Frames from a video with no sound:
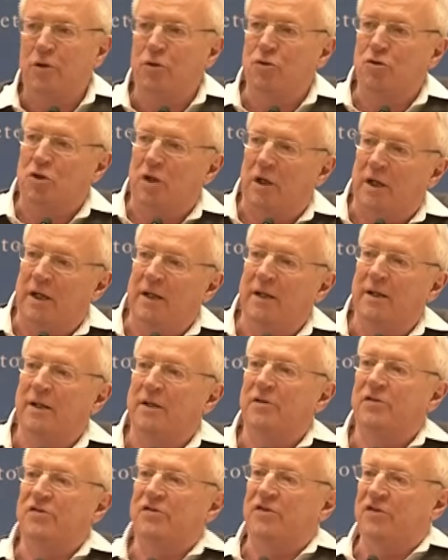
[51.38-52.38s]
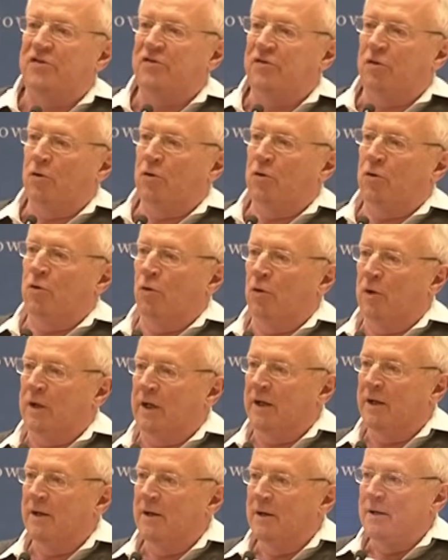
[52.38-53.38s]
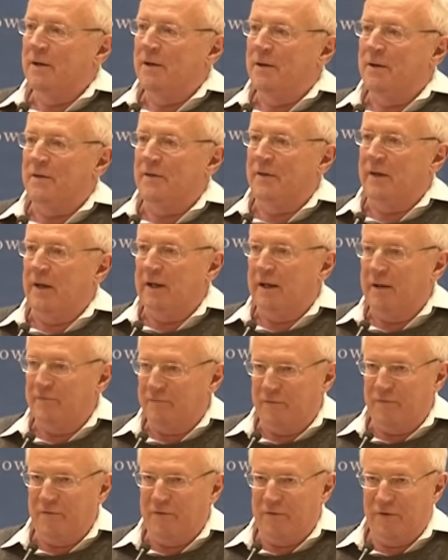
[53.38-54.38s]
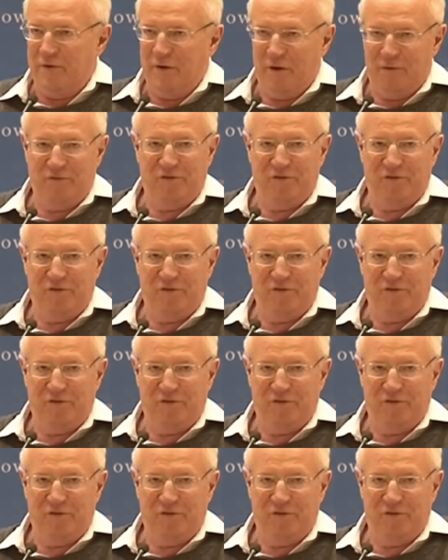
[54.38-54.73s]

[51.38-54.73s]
usually insist on calling the 11th of